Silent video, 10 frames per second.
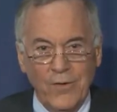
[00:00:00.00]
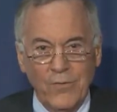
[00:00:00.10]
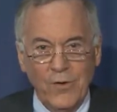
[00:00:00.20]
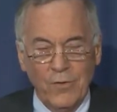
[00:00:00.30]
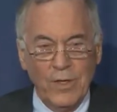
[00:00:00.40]

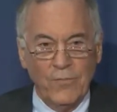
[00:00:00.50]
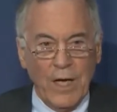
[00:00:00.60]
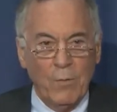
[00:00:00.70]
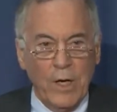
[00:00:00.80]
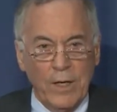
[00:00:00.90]
so if
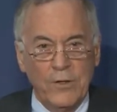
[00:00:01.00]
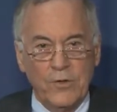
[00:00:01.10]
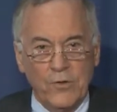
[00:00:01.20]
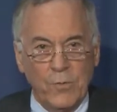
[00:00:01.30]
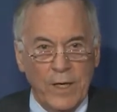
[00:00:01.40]
I wanted
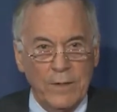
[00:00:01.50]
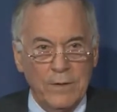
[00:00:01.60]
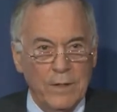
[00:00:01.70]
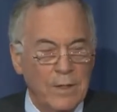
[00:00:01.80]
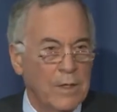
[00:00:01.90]
to
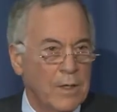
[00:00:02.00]
shrink the,